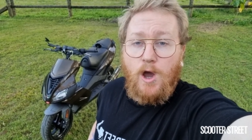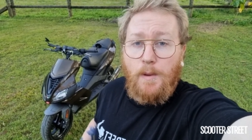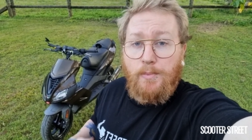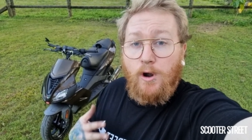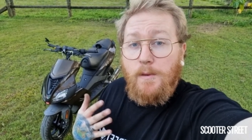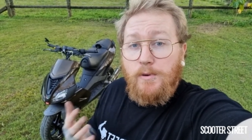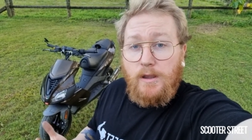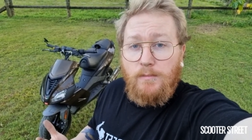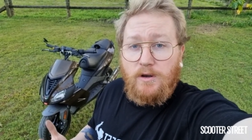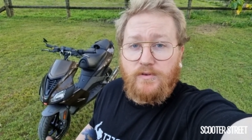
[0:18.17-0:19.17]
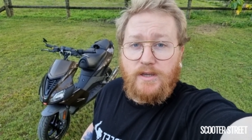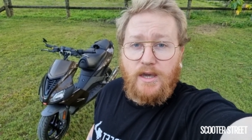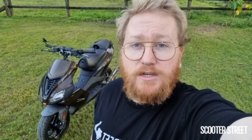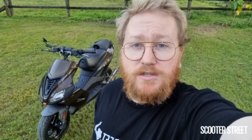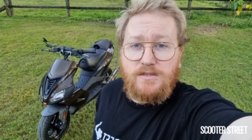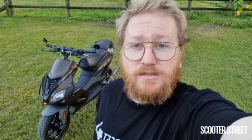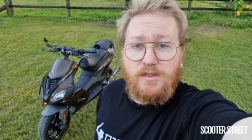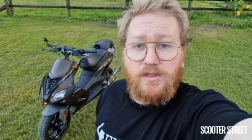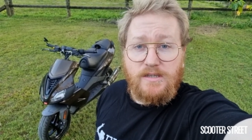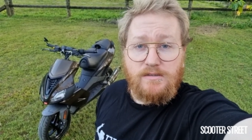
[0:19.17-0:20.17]
appropriate modifications to
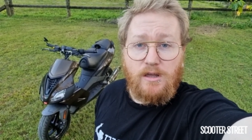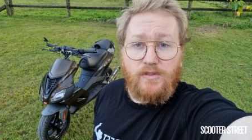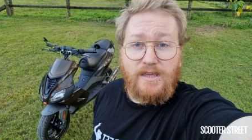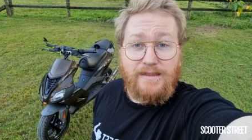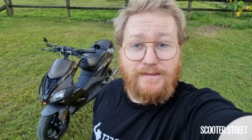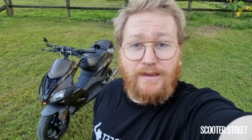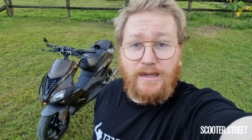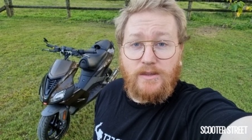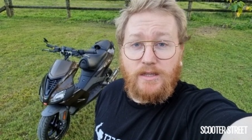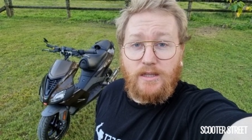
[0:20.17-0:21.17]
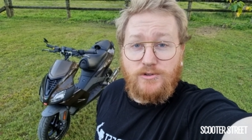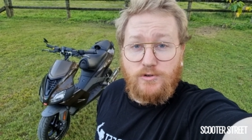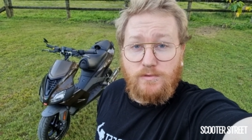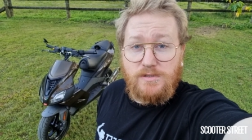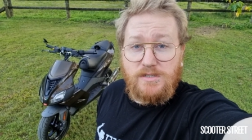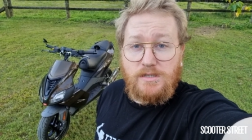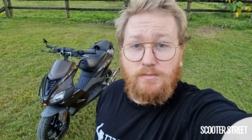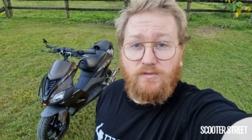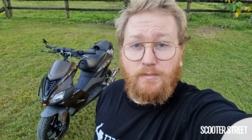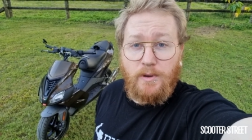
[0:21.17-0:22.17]
things like the intake and the electrical
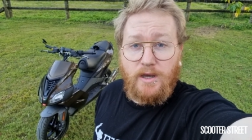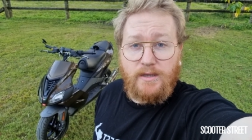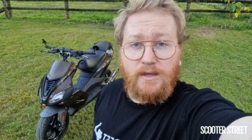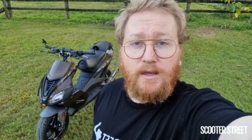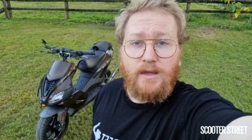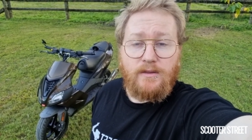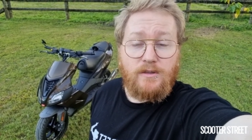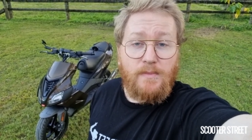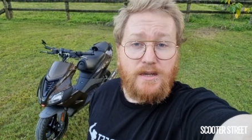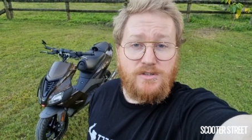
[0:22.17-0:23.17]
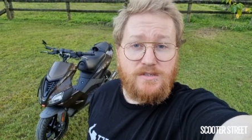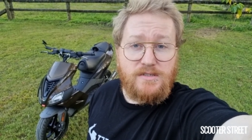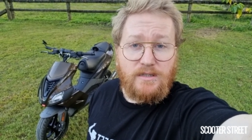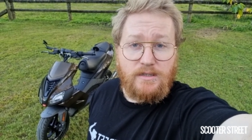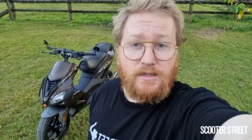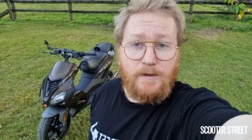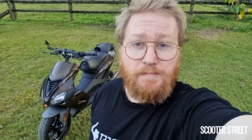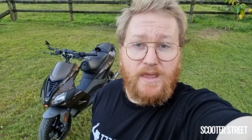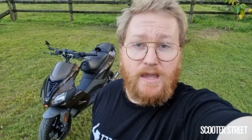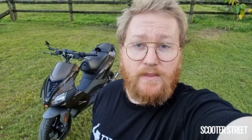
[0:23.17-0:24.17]
system of the bike to match the cylinder
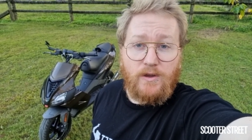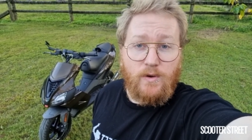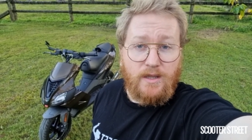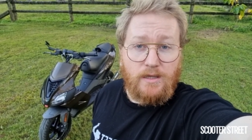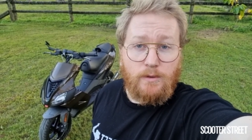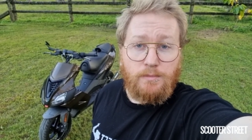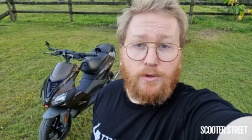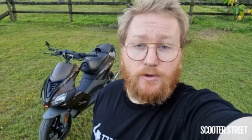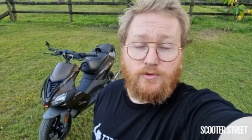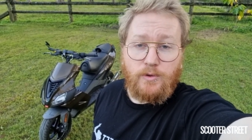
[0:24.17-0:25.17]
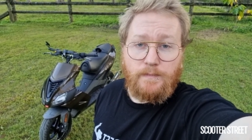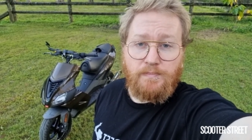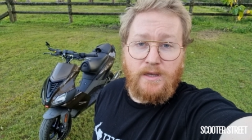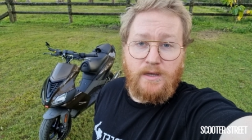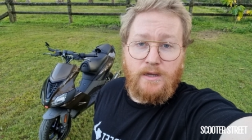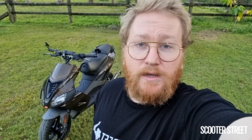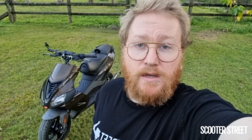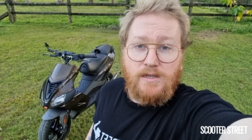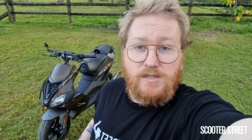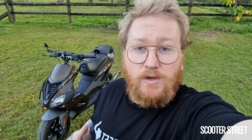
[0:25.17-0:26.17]
and the crank that we put onto it.
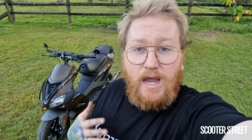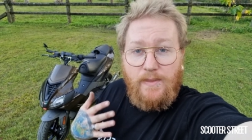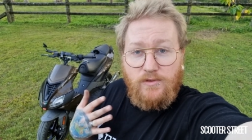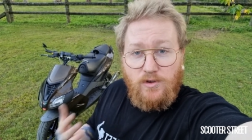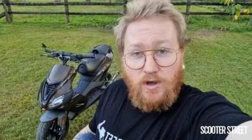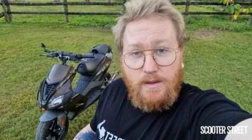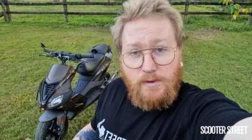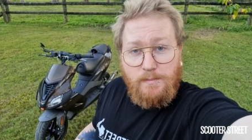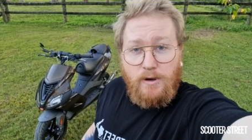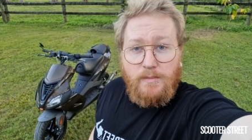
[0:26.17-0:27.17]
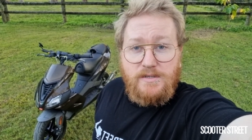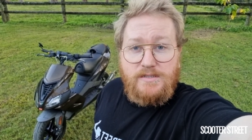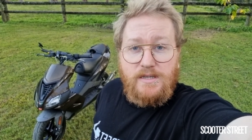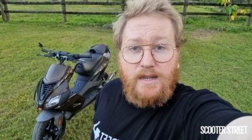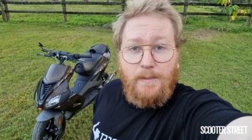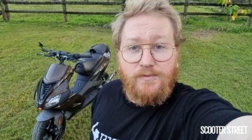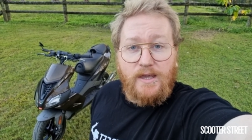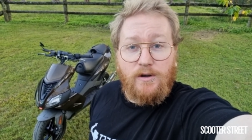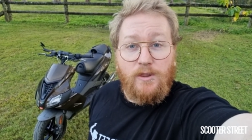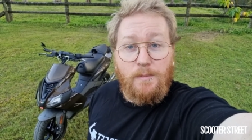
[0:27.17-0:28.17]
So at the time we promised an
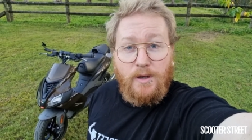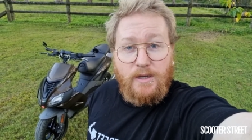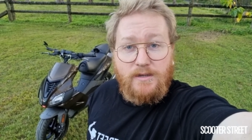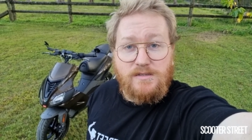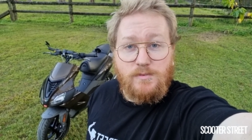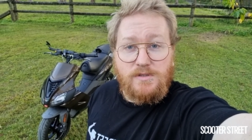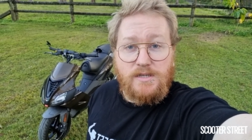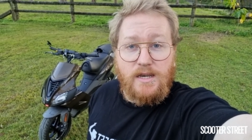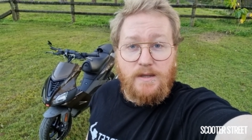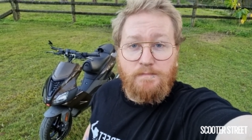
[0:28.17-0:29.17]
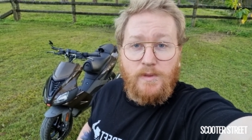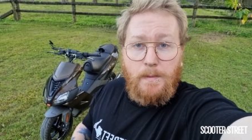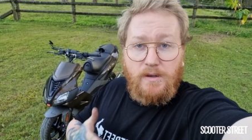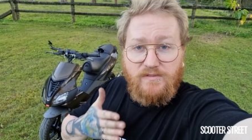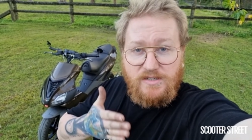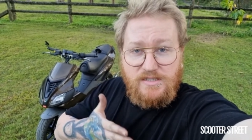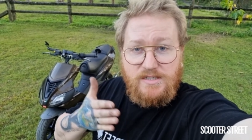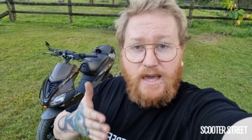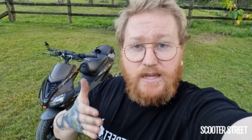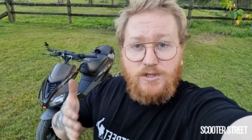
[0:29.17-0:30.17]
update on the bike because it was getting a bit of a
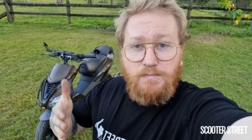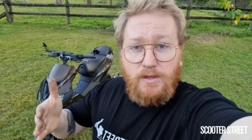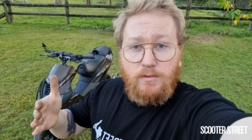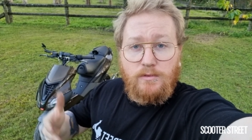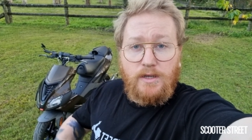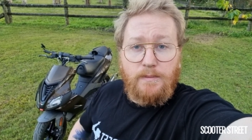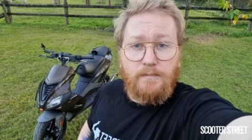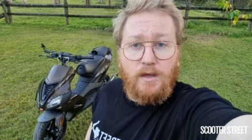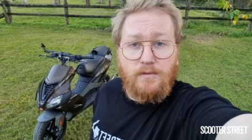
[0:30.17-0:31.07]
staged build, um,